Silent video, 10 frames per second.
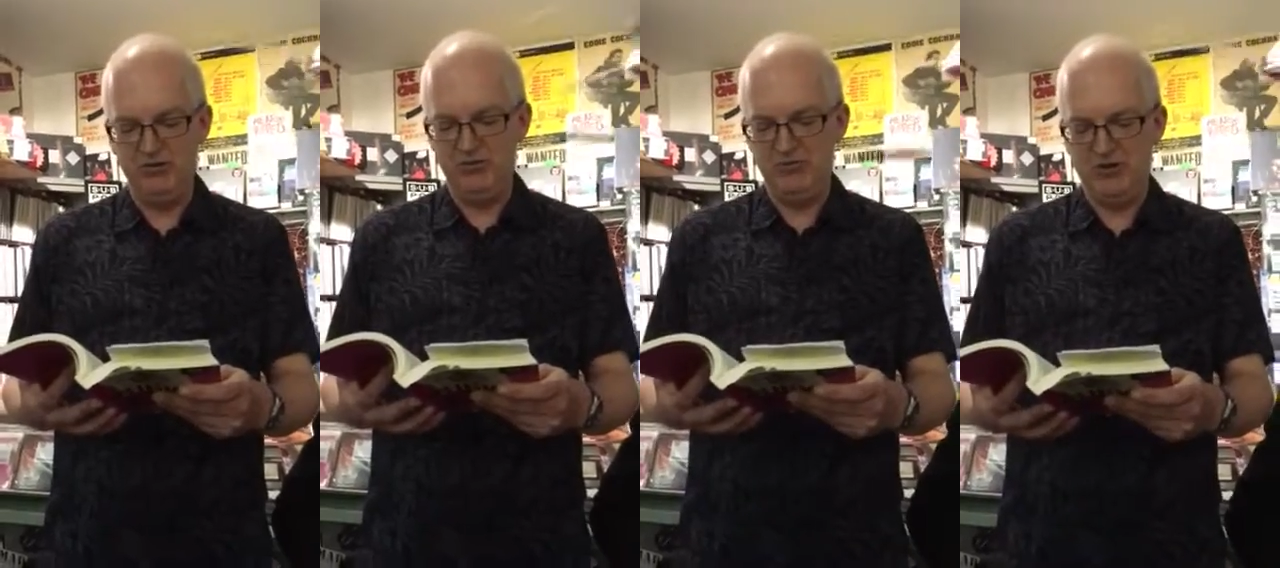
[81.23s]

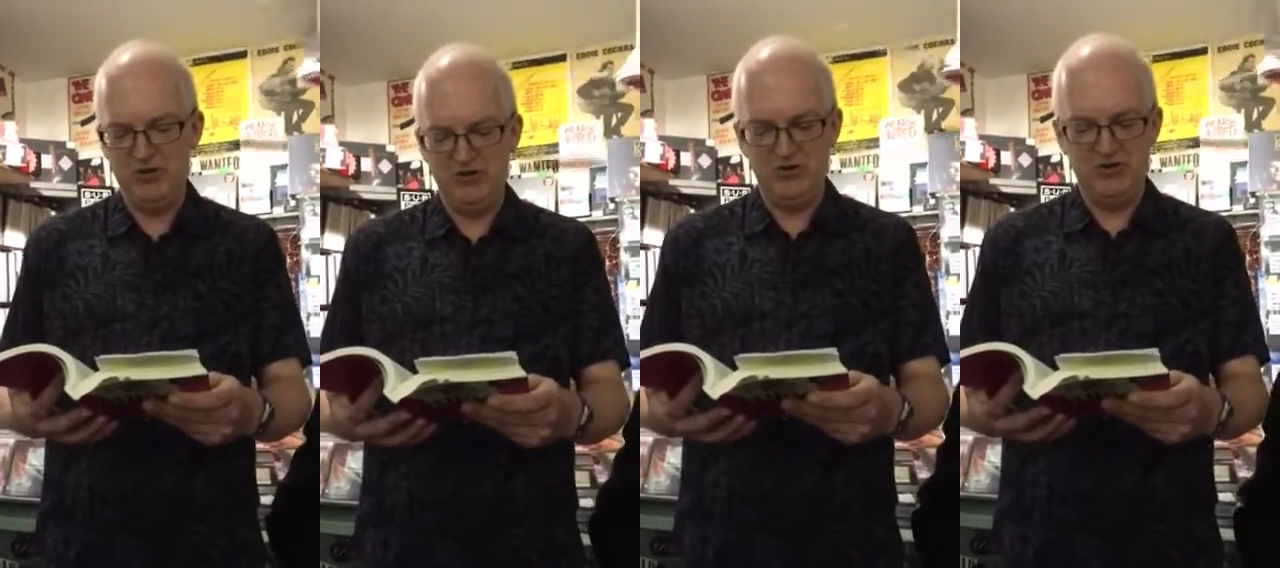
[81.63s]
but we
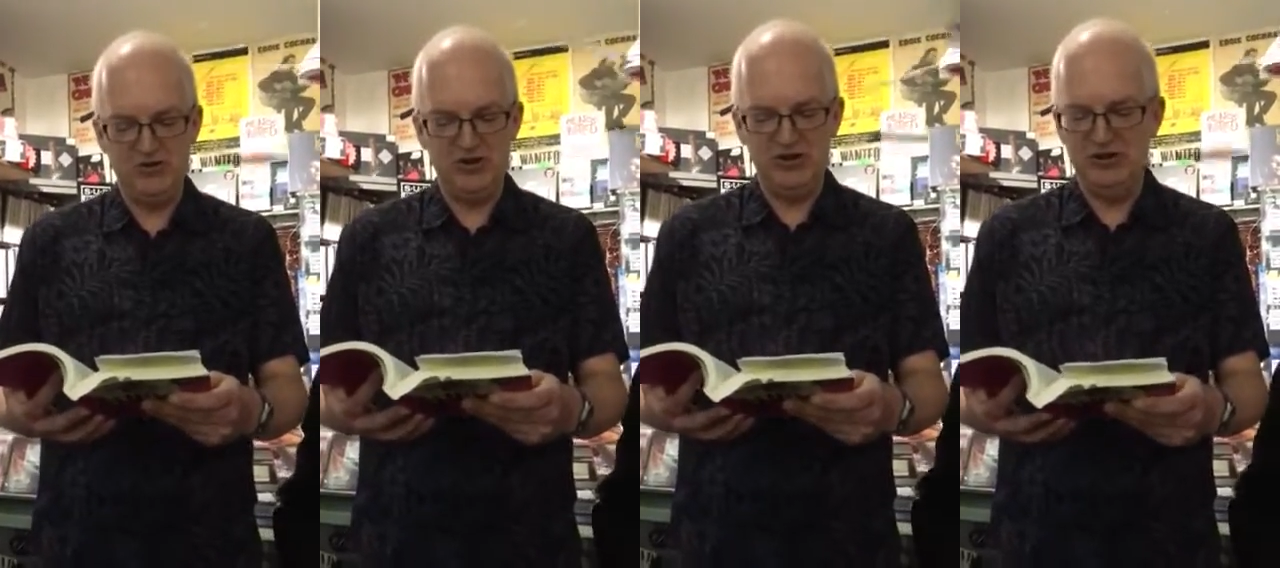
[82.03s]
couldn't
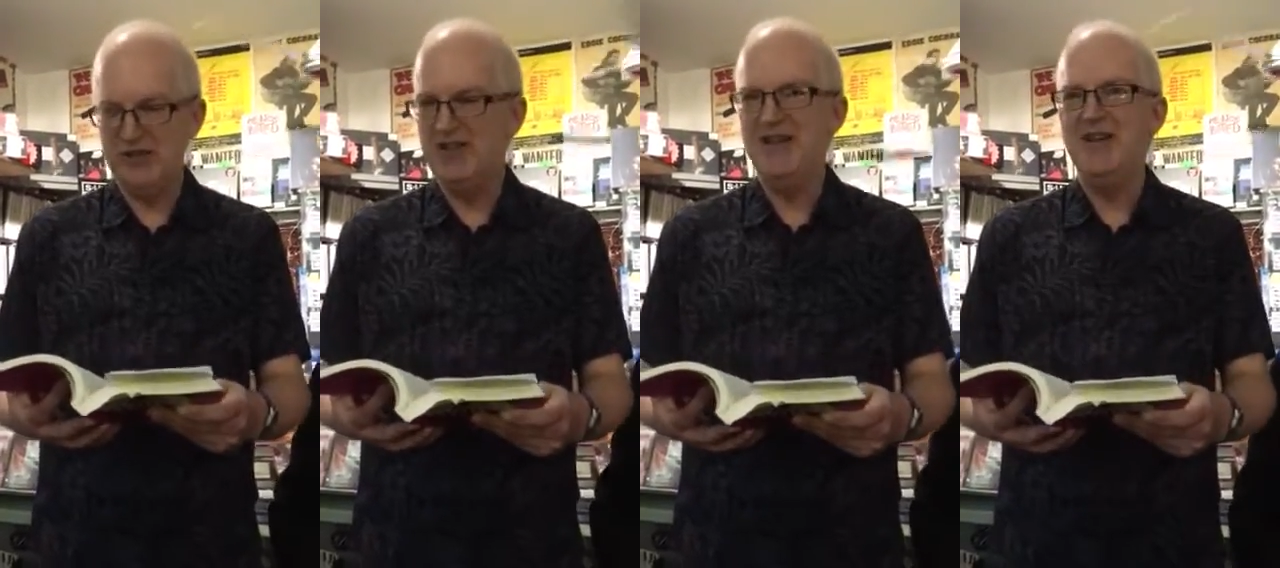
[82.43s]
talk to you."
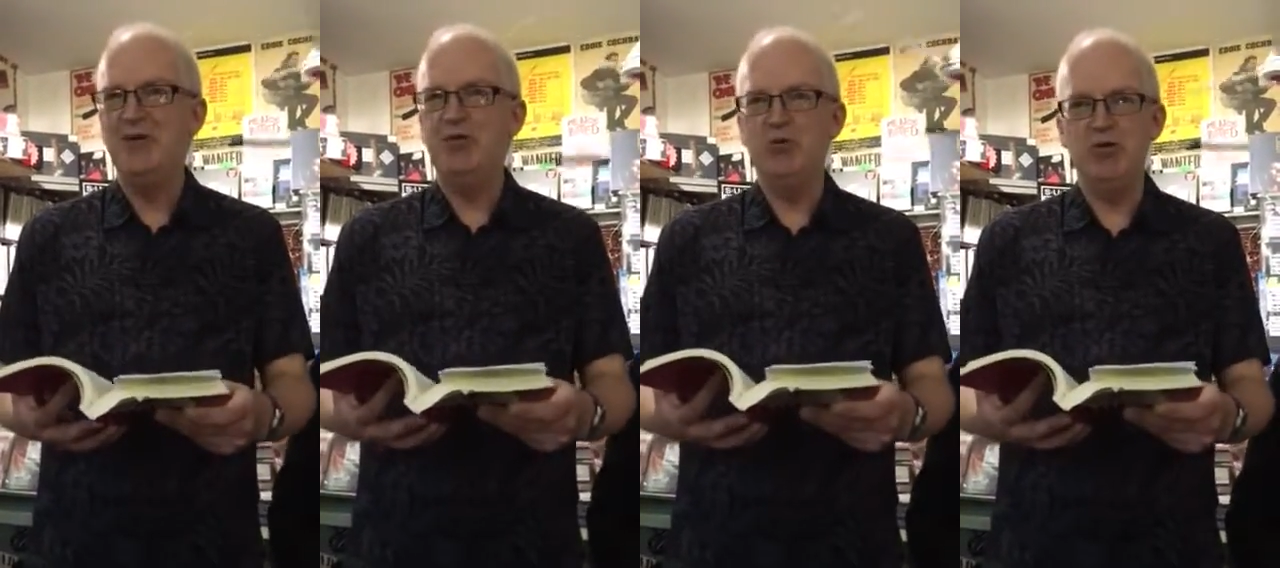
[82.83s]

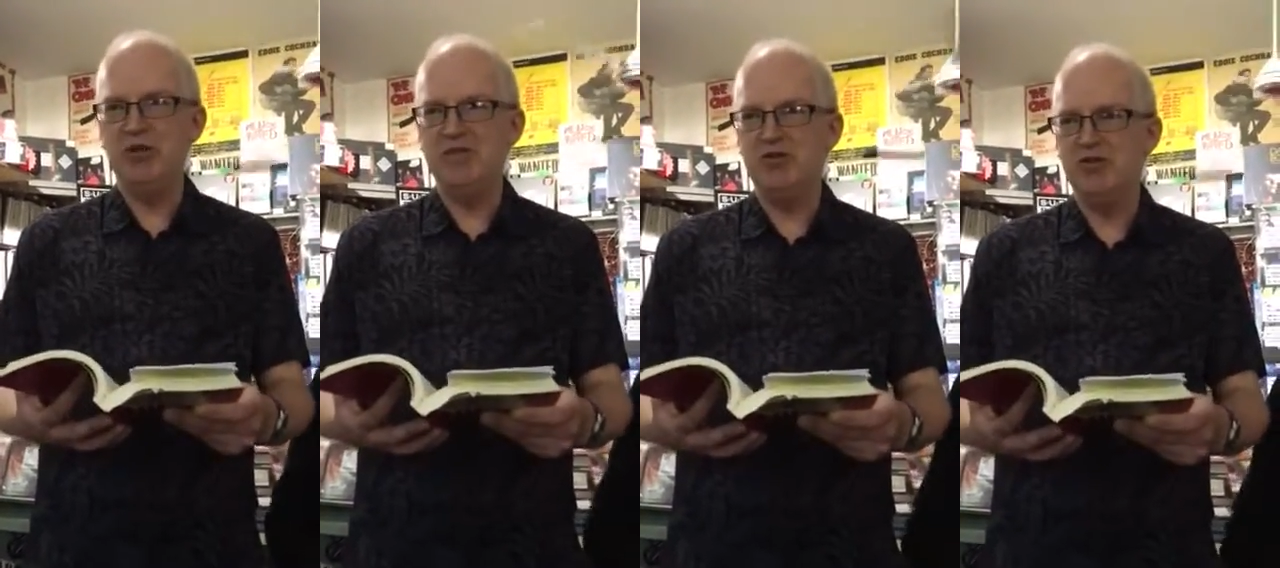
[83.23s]
But we were
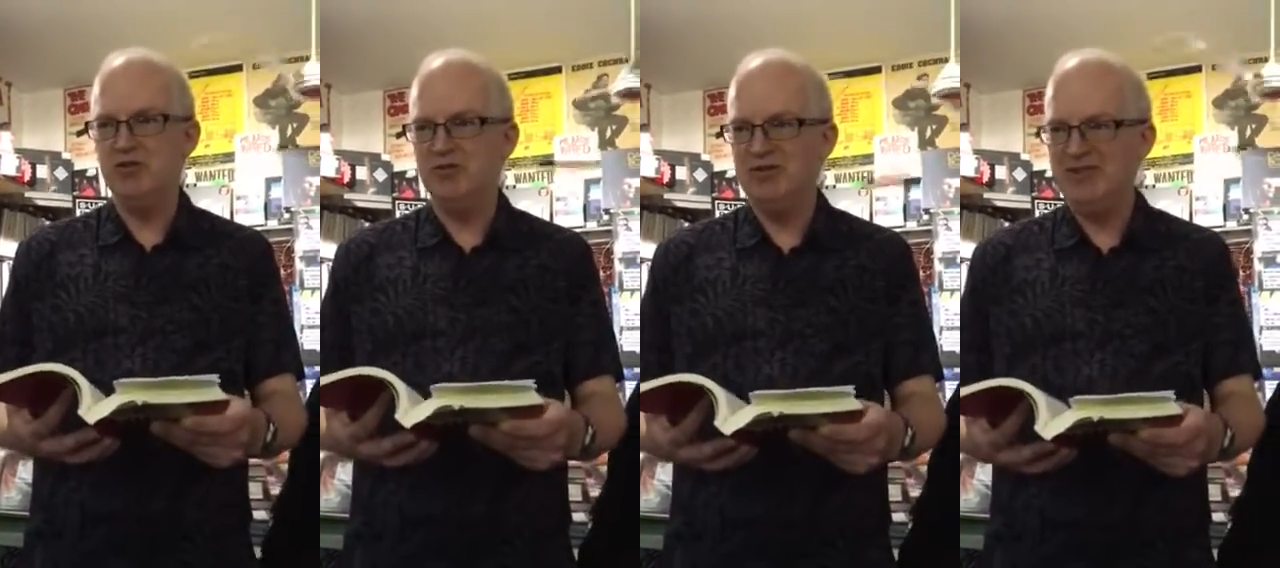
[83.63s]
never
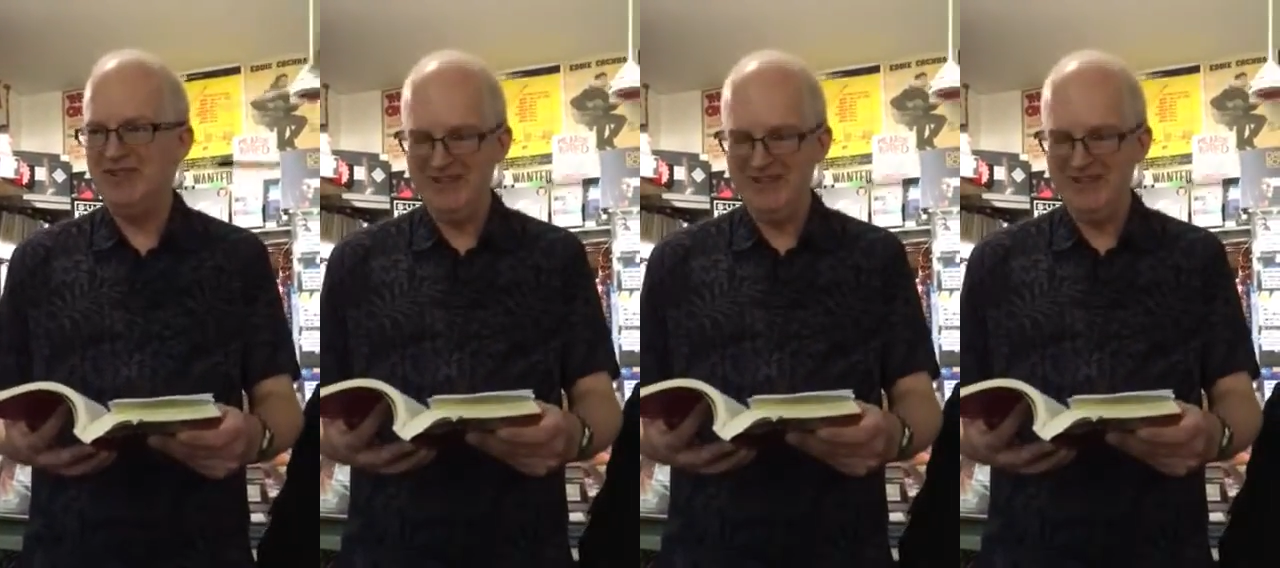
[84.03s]
cool.